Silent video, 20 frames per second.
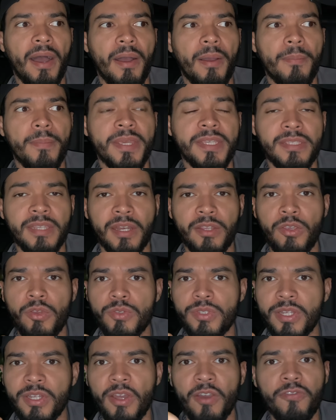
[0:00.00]
He's gonna
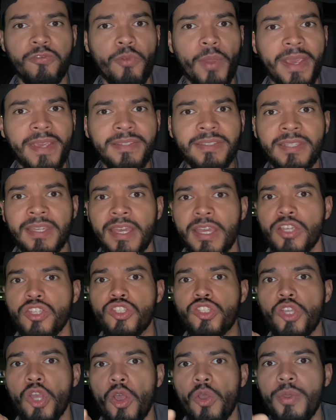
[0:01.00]
use enough weight
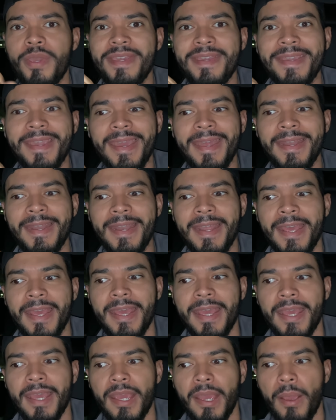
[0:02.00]
so he can
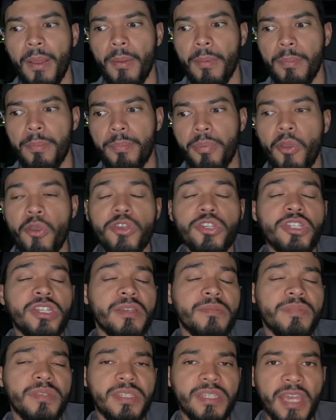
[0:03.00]
push
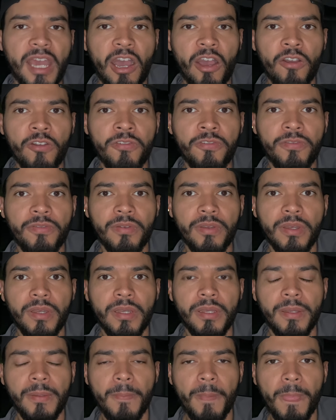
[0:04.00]
himself
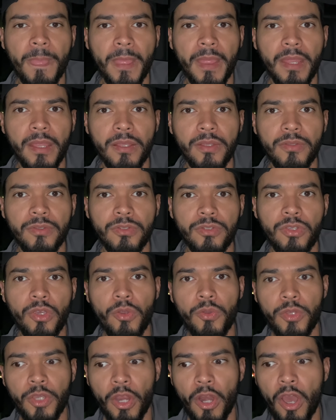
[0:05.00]

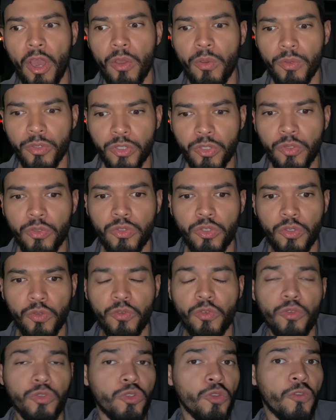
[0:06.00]
to, you know, to
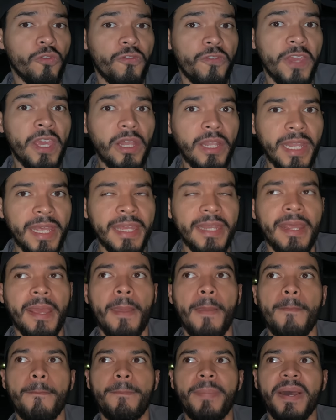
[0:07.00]
feel it,
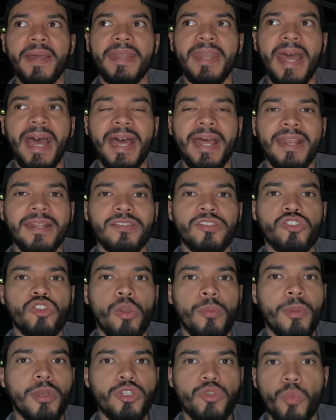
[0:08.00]
but not so
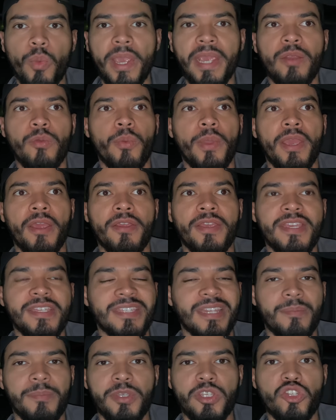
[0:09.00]
much weight where he's
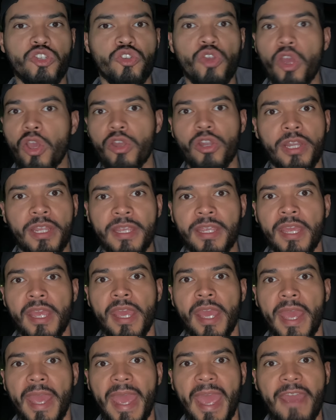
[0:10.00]
gonna be struggling
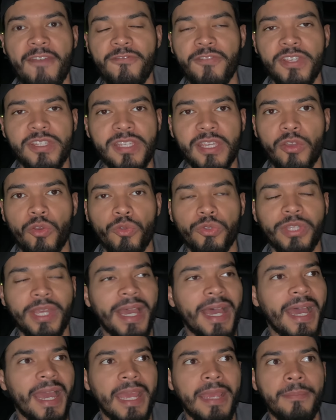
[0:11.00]
every single
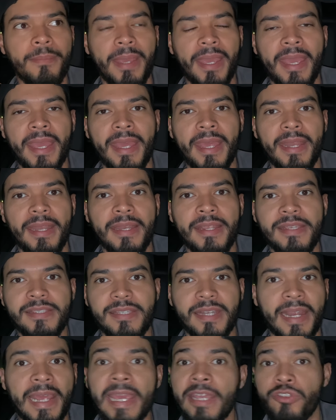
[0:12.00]
time and he's
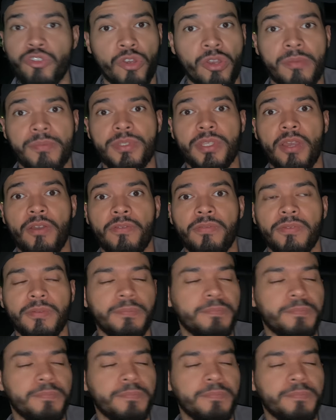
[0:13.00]
gonna injure himself.